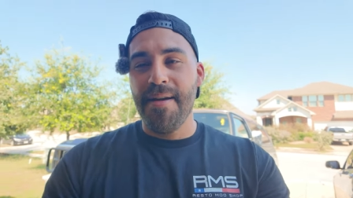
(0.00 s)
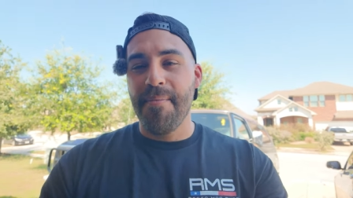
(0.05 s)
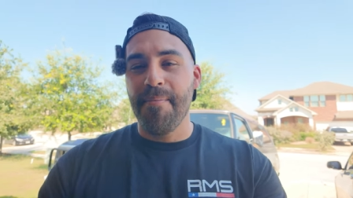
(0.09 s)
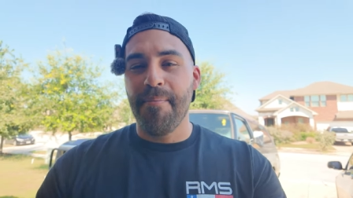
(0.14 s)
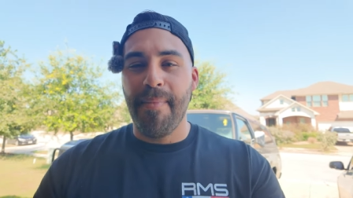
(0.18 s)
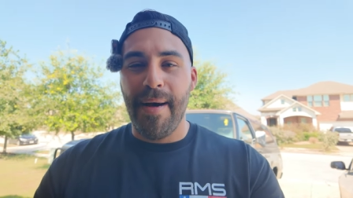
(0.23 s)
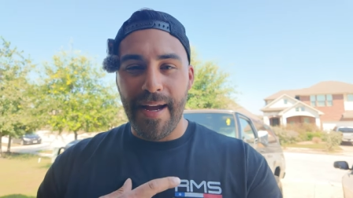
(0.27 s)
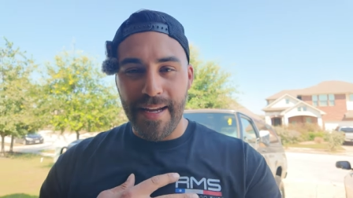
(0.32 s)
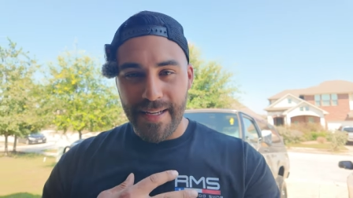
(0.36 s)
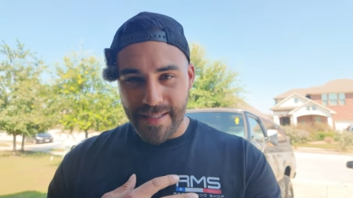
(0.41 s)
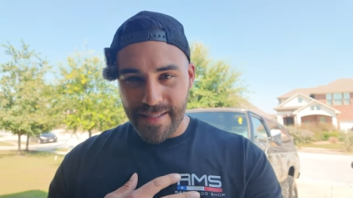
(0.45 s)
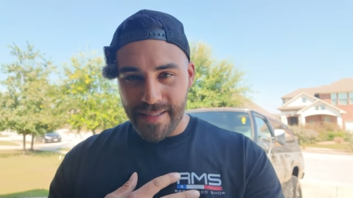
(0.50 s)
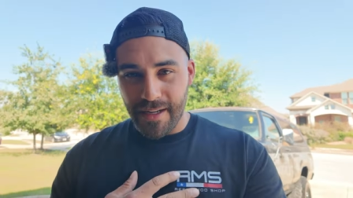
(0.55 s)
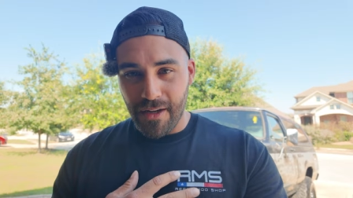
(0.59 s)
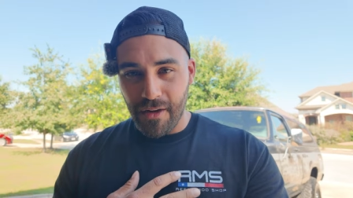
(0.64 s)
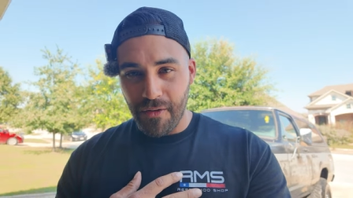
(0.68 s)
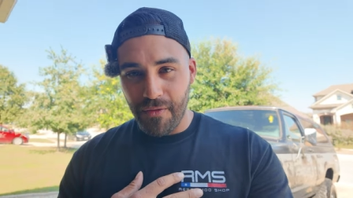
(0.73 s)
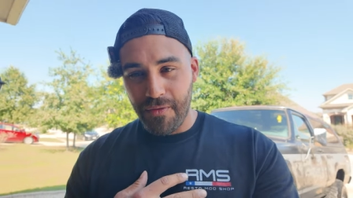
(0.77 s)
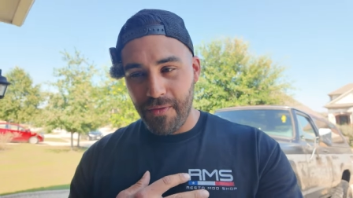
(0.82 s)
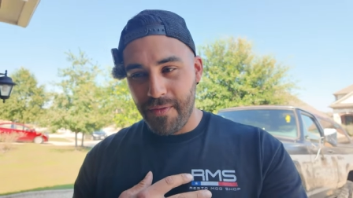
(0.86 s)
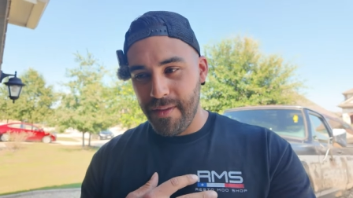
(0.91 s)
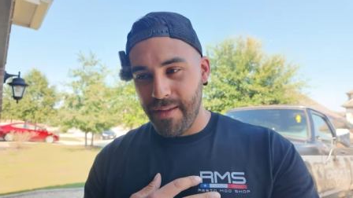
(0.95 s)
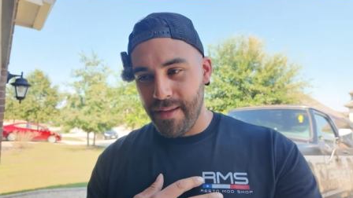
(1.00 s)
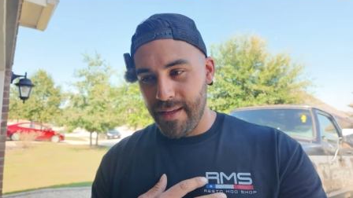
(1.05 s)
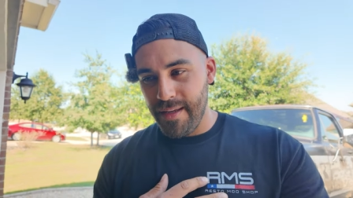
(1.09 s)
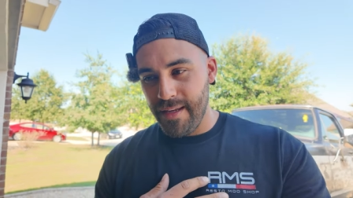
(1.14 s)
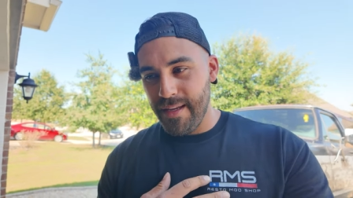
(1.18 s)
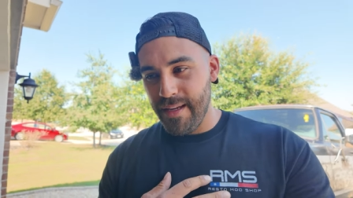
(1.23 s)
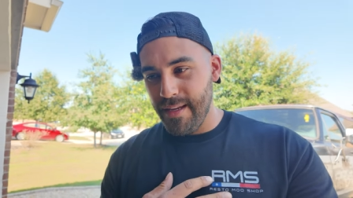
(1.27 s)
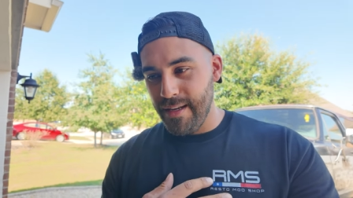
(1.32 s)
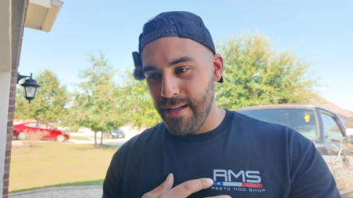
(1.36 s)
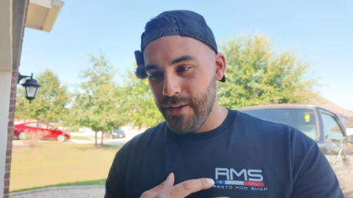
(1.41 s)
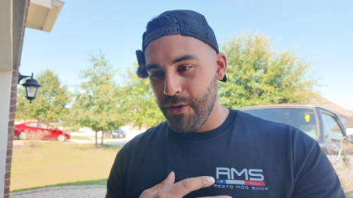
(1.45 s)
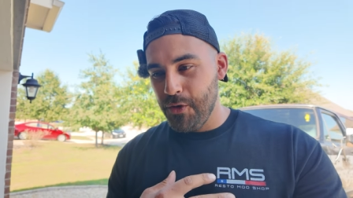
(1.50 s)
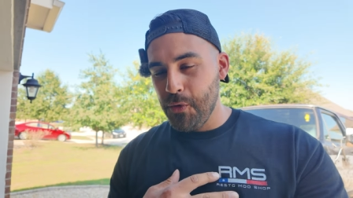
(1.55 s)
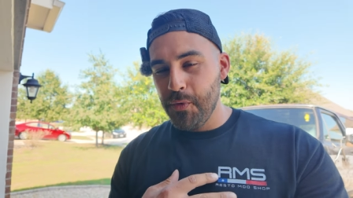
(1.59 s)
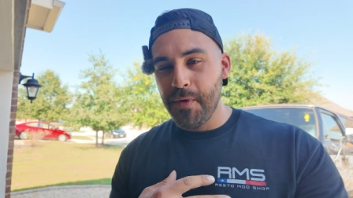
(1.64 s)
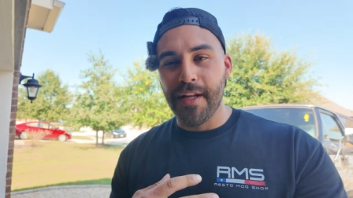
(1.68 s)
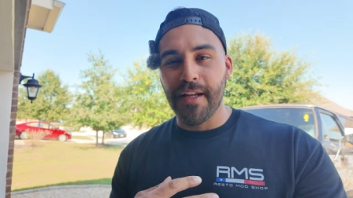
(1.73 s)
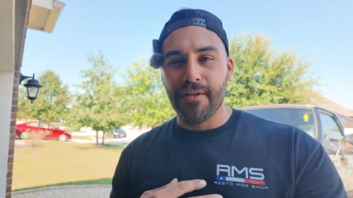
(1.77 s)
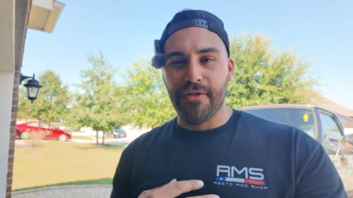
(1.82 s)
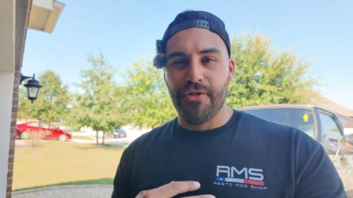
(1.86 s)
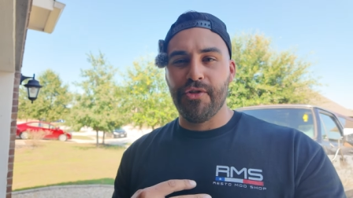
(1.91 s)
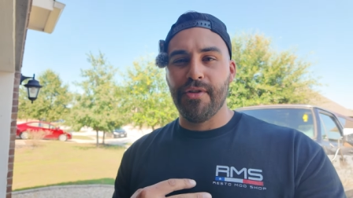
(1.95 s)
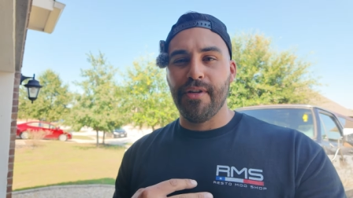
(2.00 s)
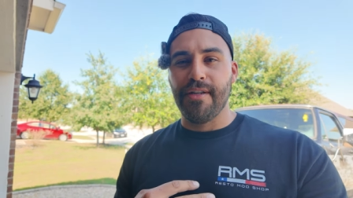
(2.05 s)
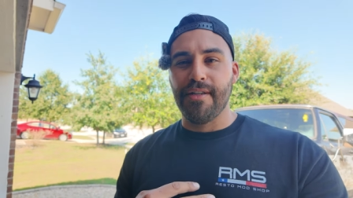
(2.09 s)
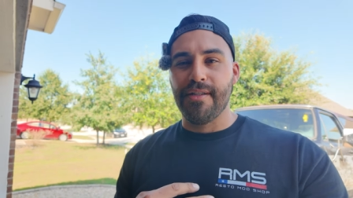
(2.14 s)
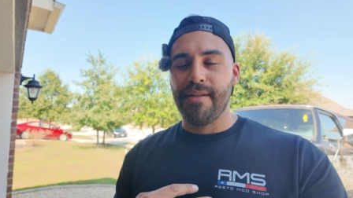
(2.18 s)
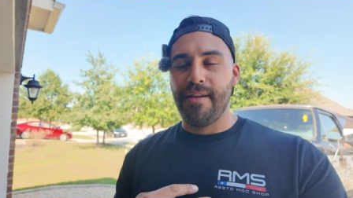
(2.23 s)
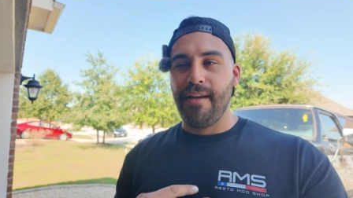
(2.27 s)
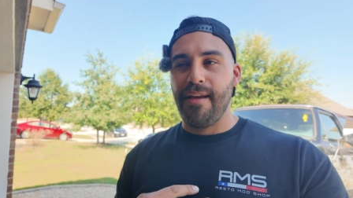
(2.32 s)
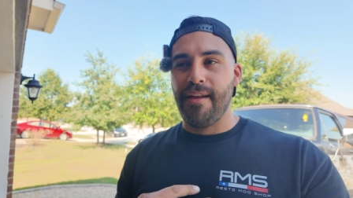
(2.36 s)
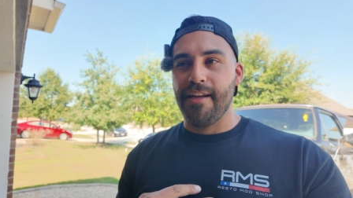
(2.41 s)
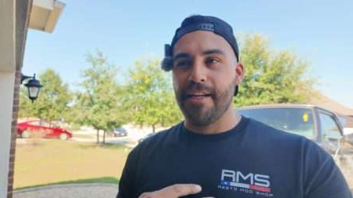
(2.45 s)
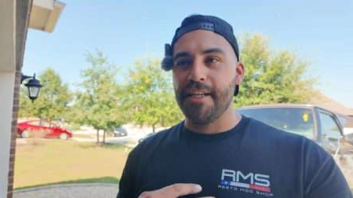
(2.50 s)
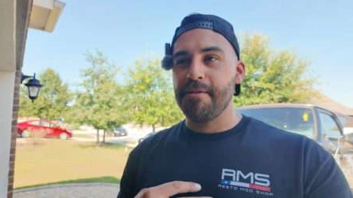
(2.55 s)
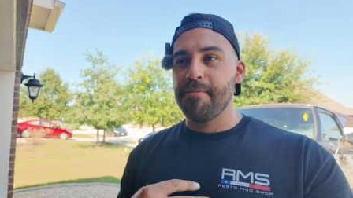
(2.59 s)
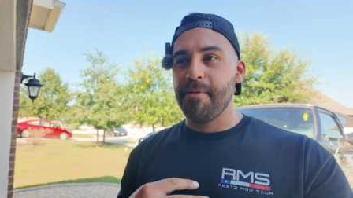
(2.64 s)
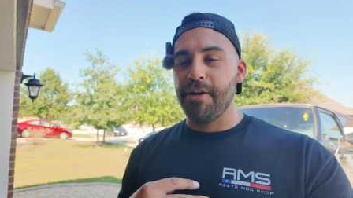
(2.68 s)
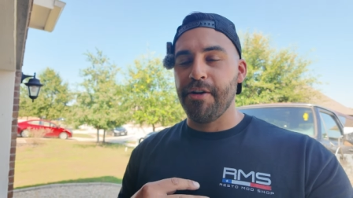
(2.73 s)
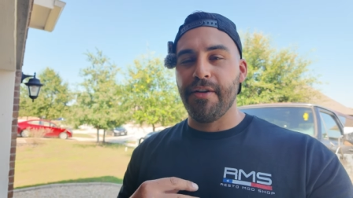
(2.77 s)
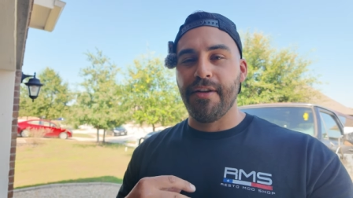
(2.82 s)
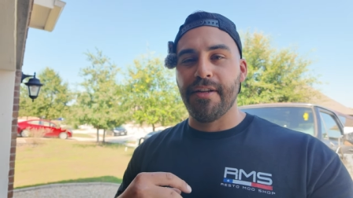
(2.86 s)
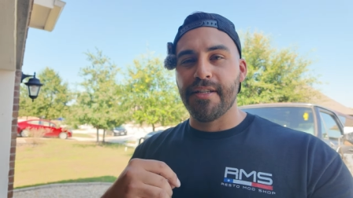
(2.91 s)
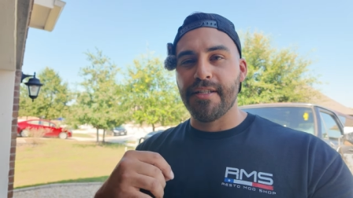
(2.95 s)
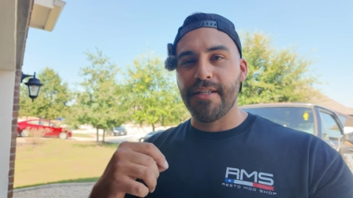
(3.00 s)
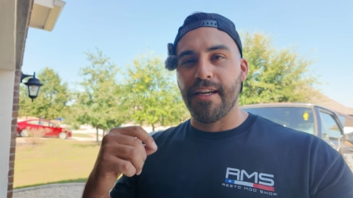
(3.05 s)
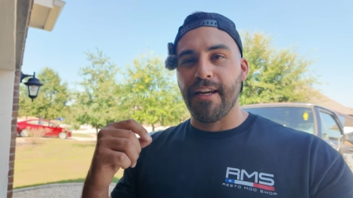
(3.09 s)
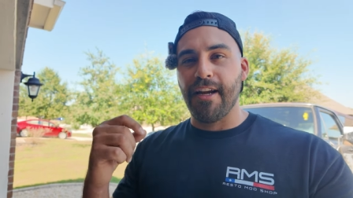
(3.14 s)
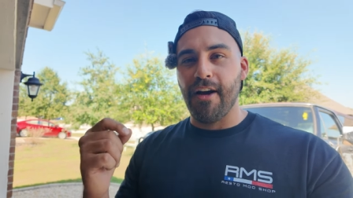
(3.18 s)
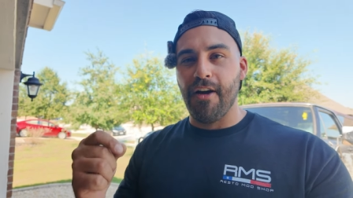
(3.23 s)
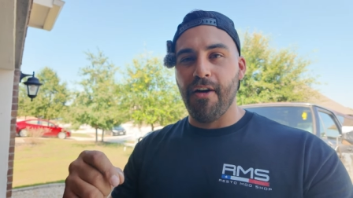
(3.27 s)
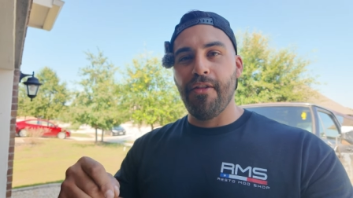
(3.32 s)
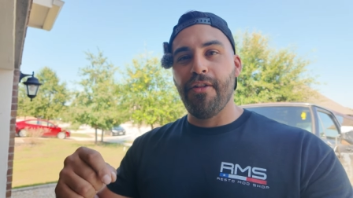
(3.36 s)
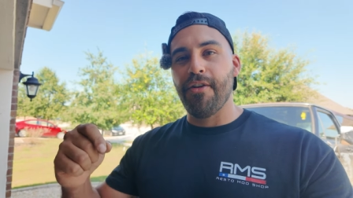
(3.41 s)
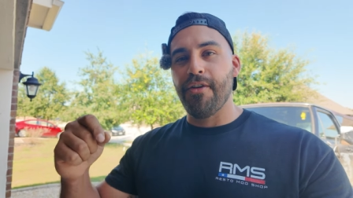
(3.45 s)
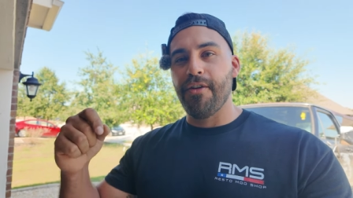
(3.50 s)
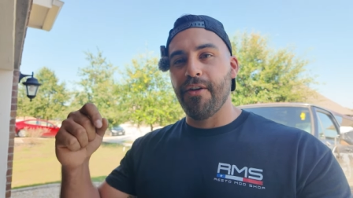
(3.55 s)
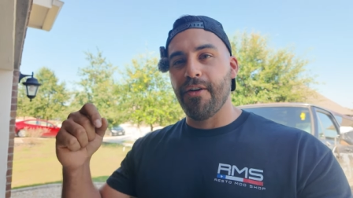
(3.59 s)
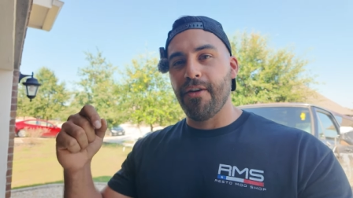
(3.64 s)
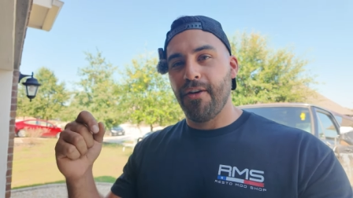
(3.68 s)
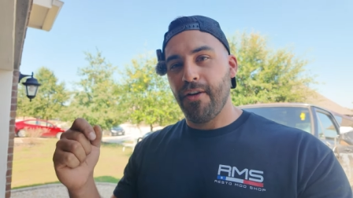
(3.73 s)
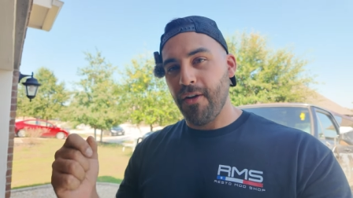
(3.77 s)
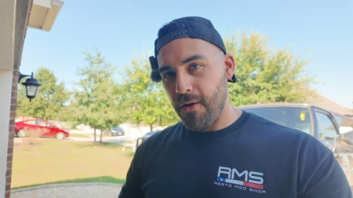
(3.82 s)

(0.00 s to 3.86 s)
myself the due diligence in experiencing other